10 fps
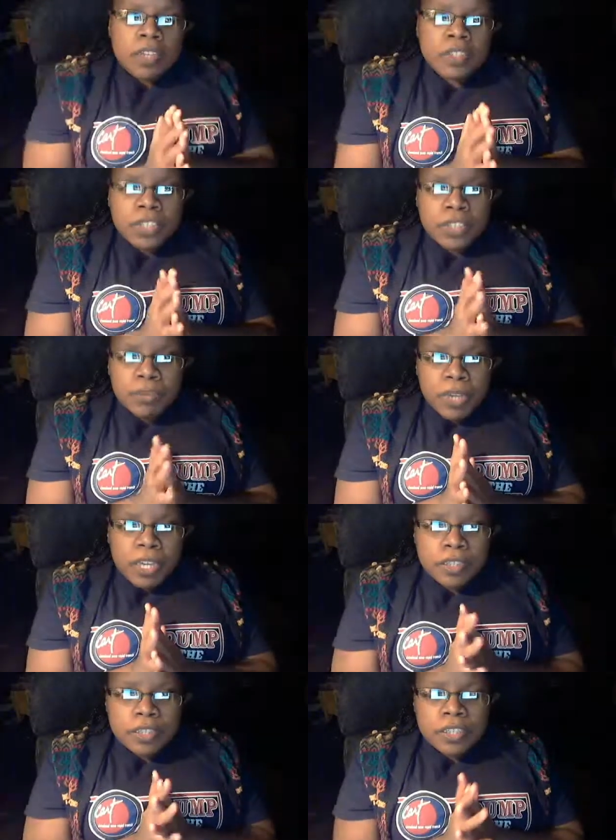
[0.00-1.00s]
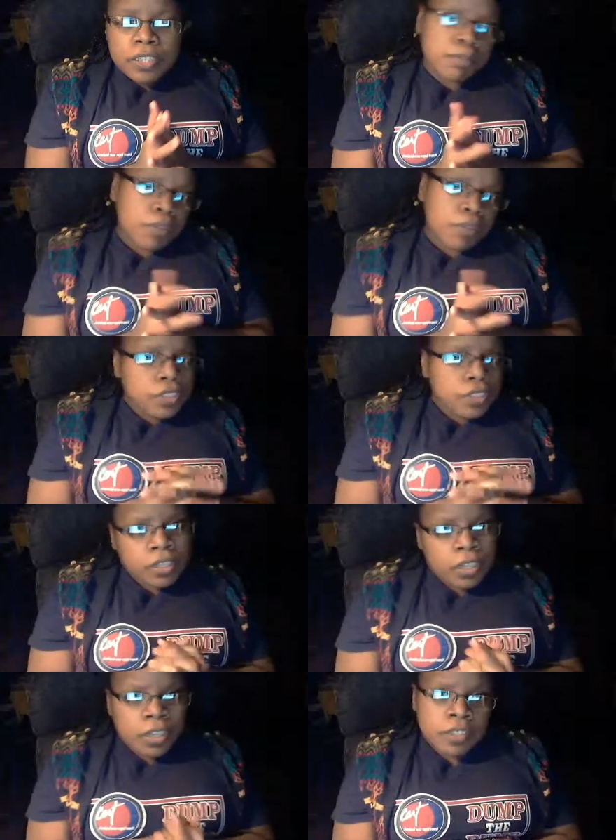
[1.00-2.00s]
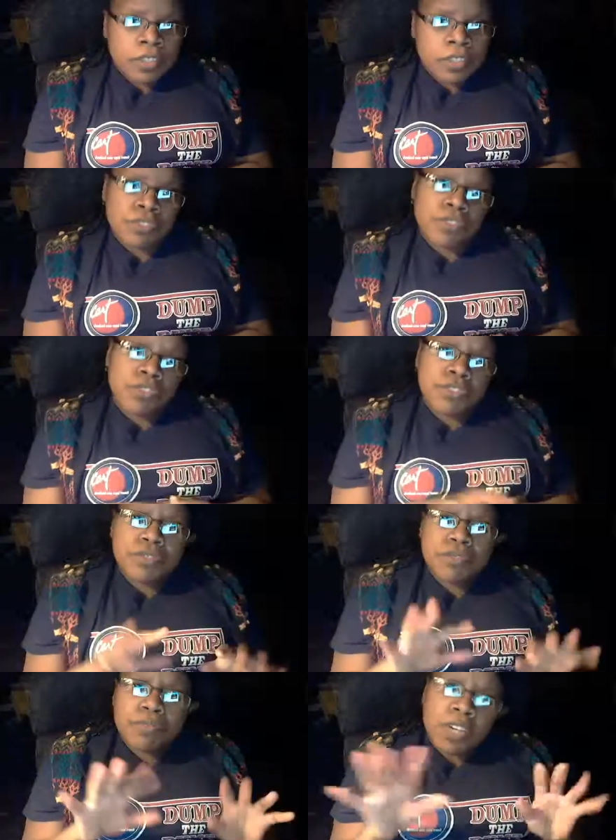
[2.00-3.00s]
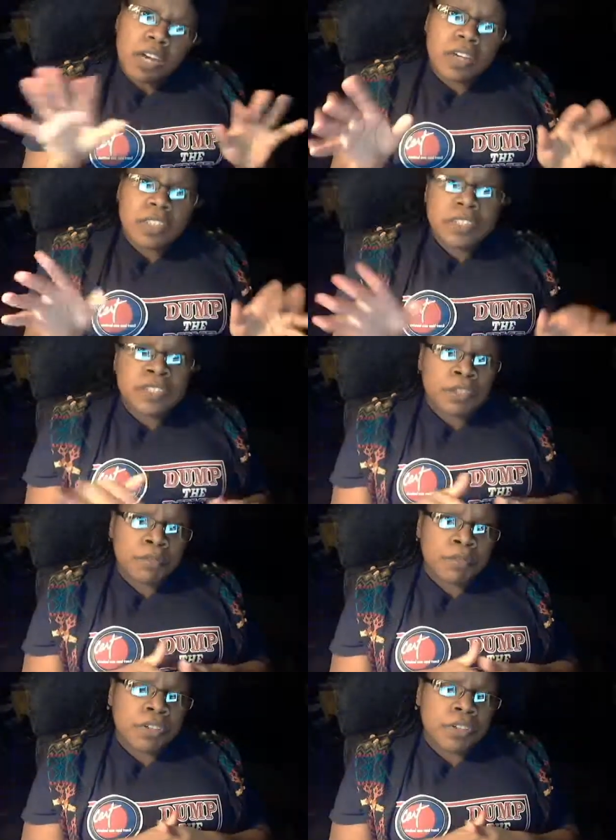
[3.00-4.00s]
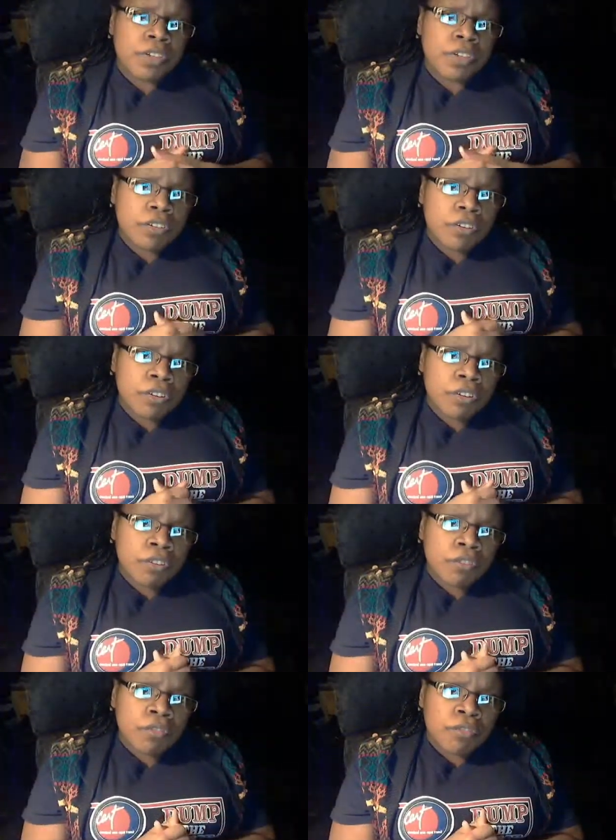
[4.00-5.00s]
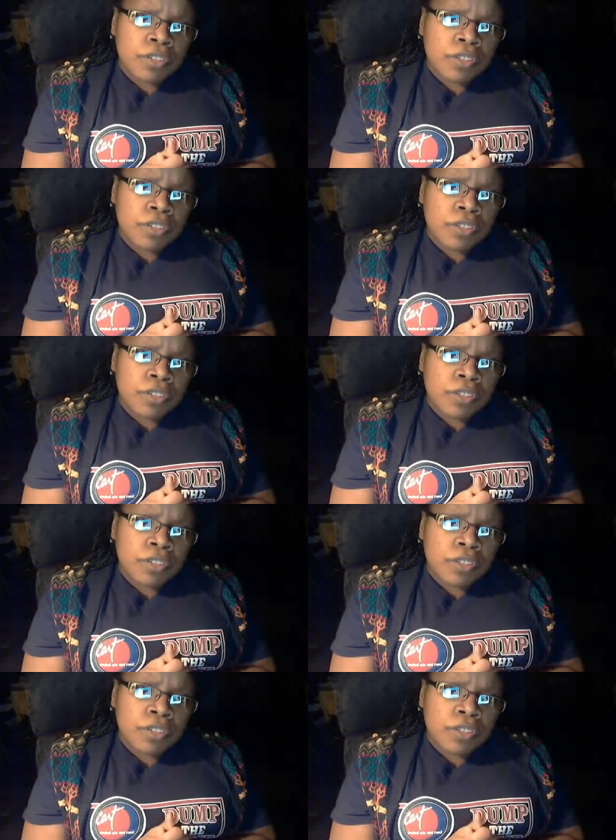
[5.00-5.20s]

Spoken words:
Sarah Palin has brought to light this new concept called